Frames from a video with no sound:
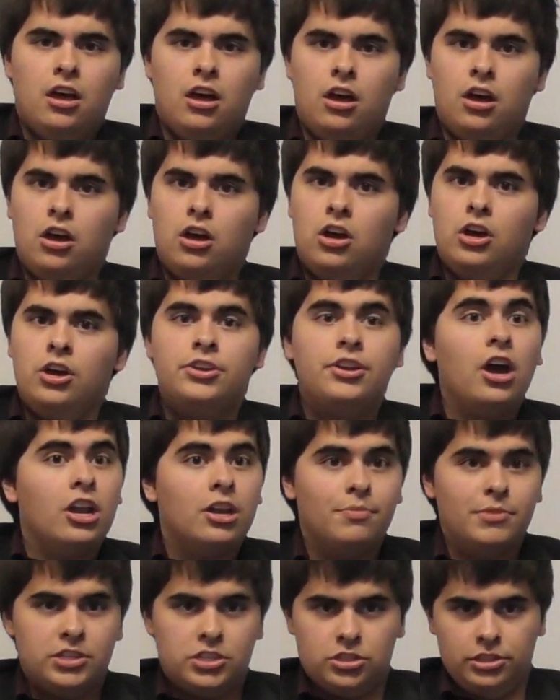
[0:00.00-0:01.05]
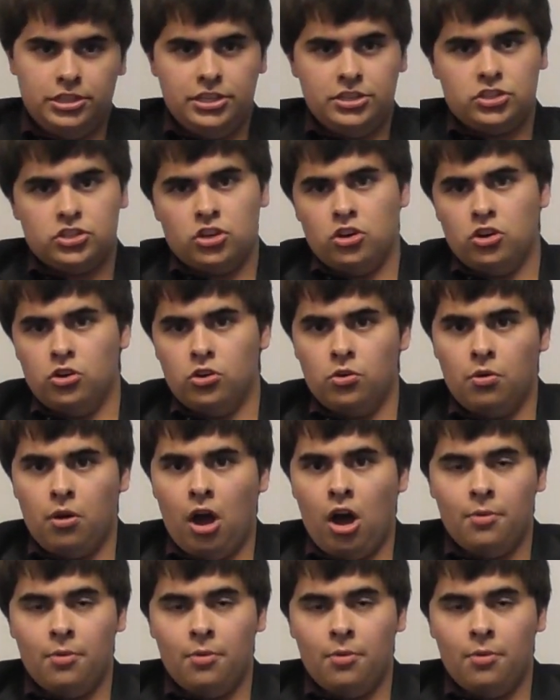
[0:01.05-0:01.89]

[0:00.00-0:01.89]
uh, anonymously, so